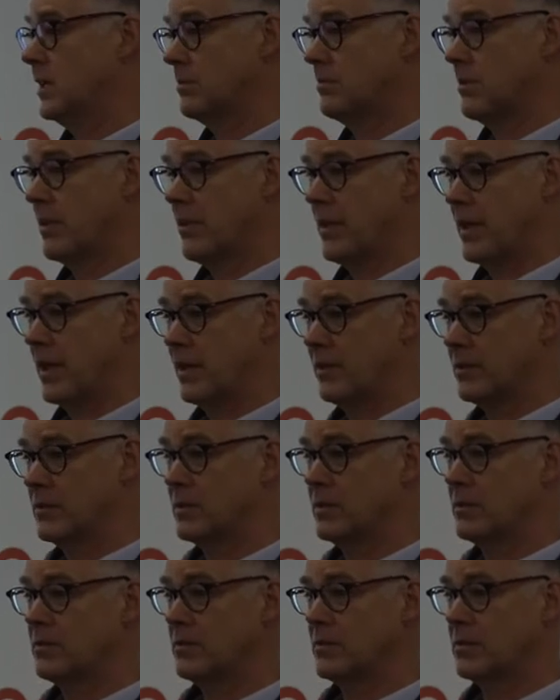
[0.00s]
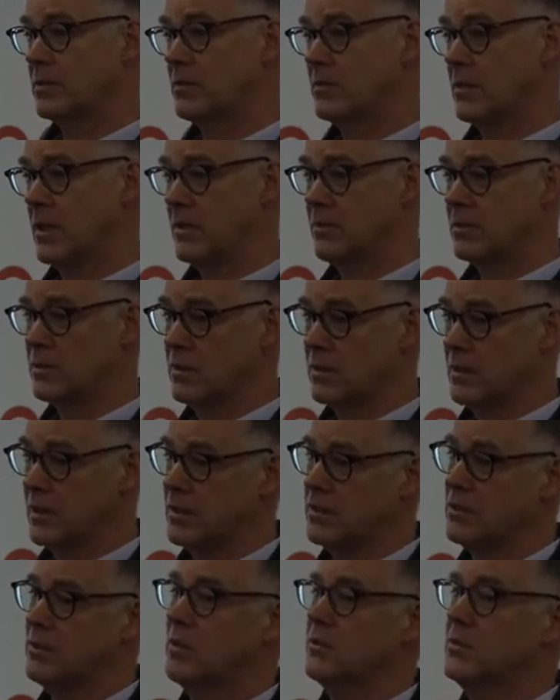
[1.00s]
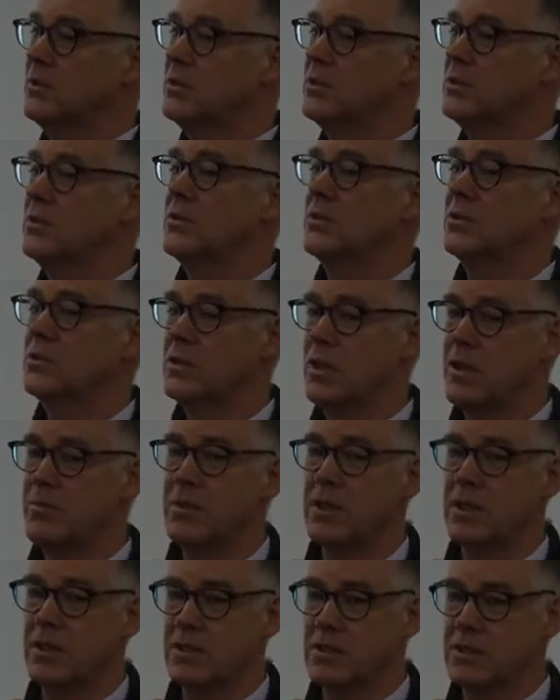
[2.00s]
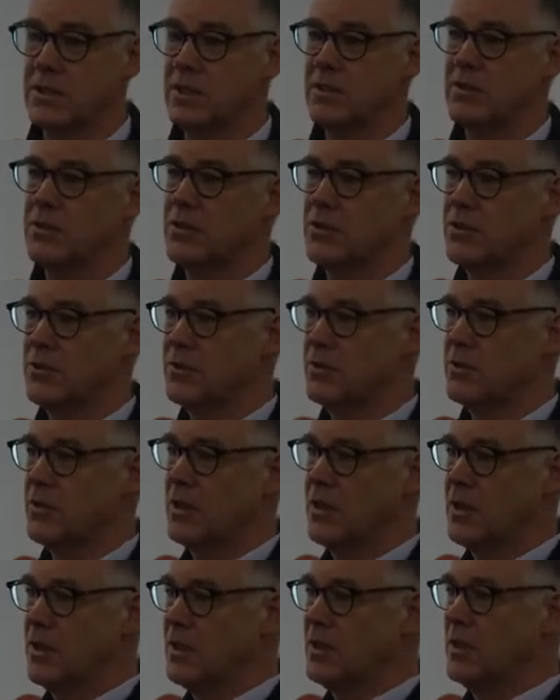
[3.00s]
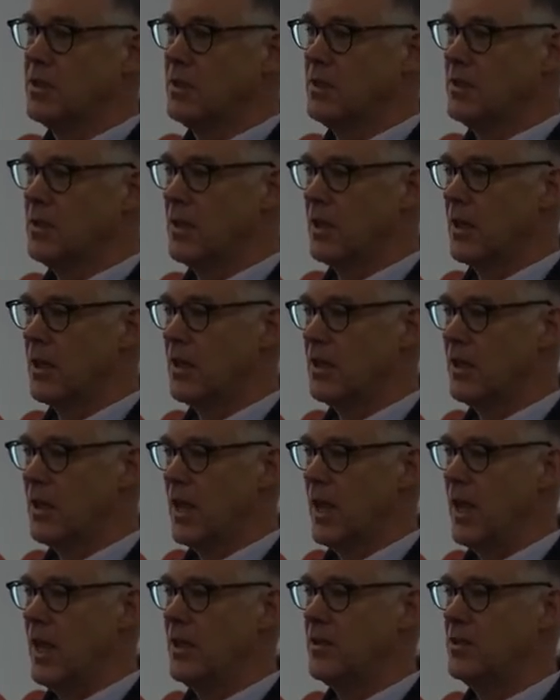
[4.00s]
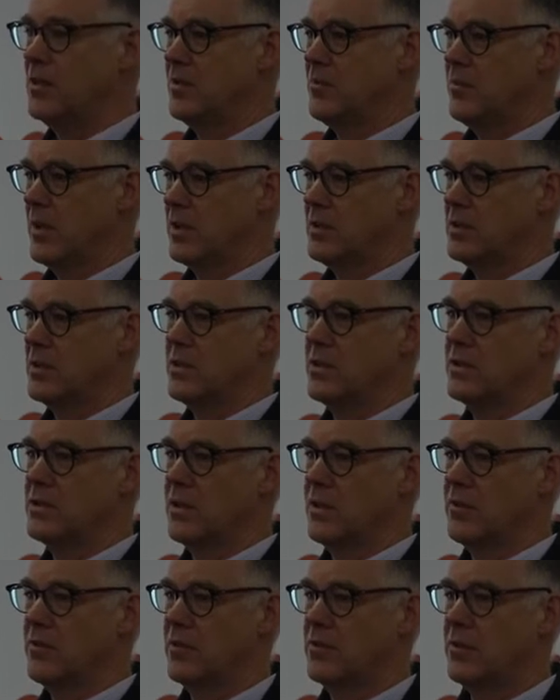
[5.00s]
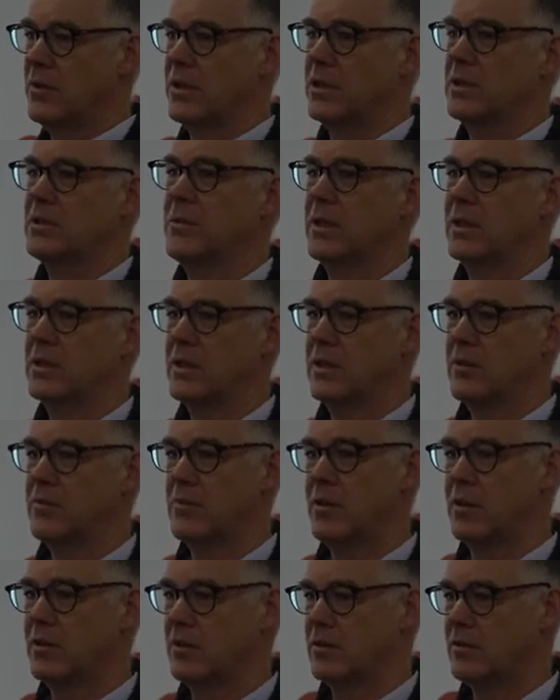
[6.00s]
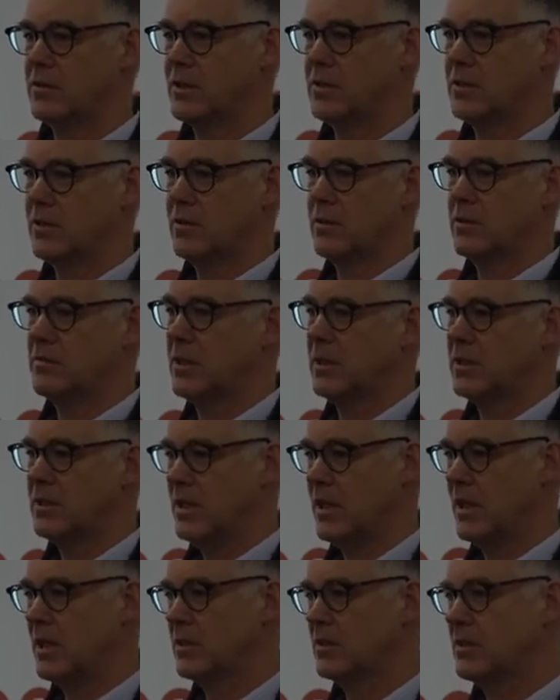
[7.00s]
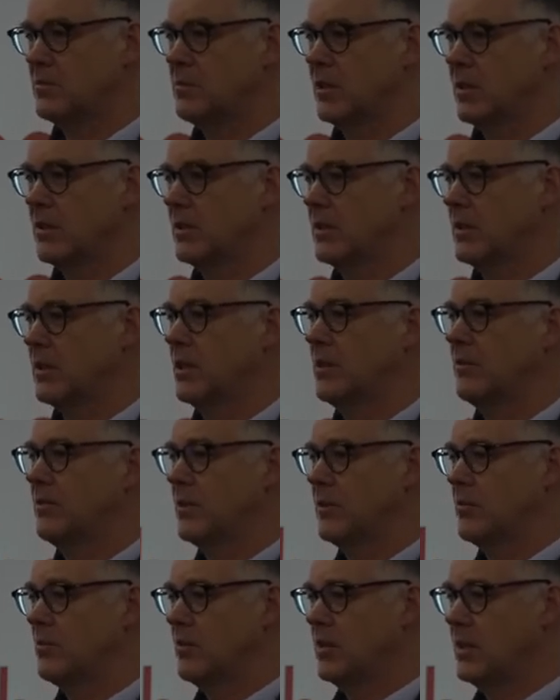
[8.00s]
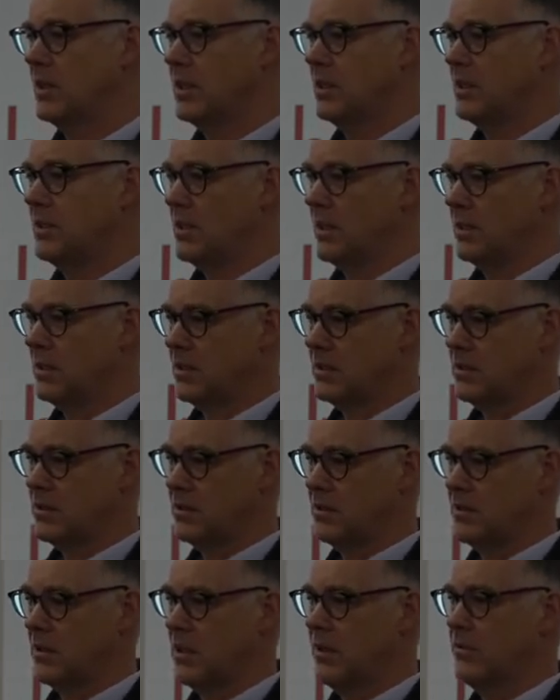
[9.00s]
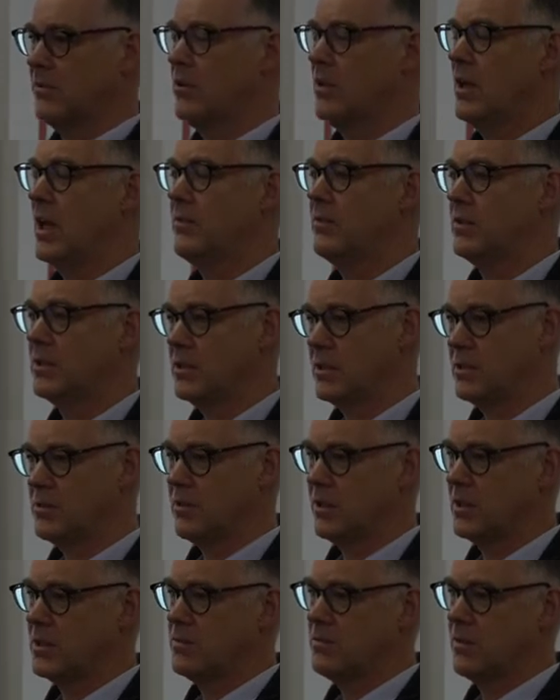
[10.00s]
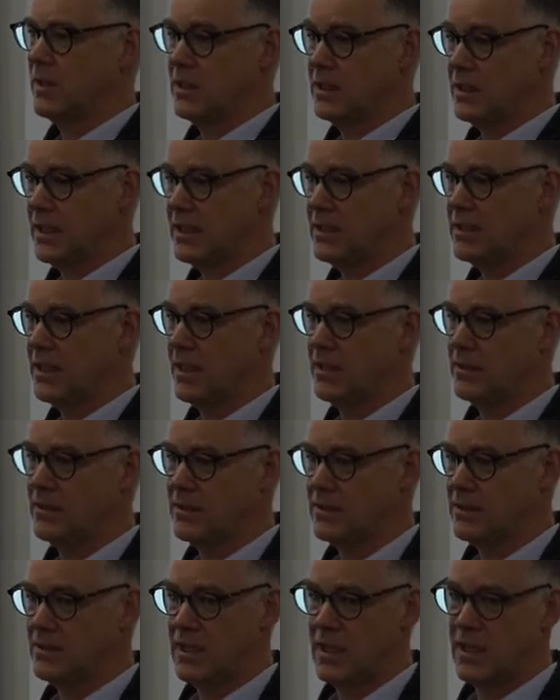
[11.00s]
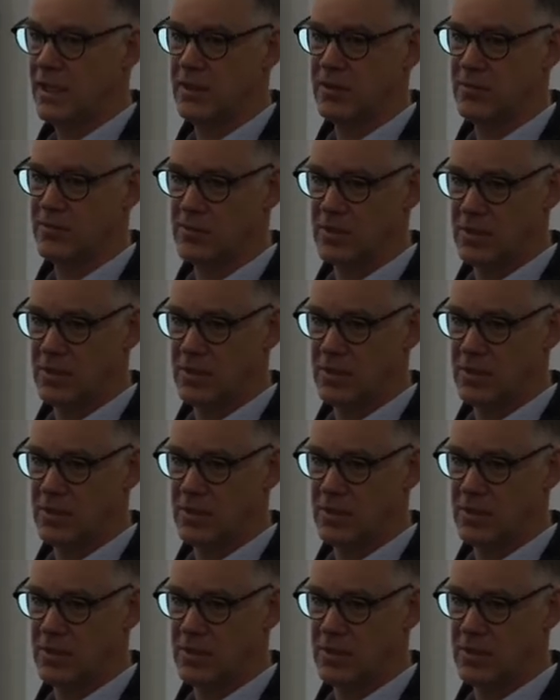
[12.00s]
per thousands, it's grams a litre. So I'm just sort of stepping us into how do you measure this stuff. I'm not expecting everyone, this is not going to be a test, but if you really need to, if you have a situation where you need to understand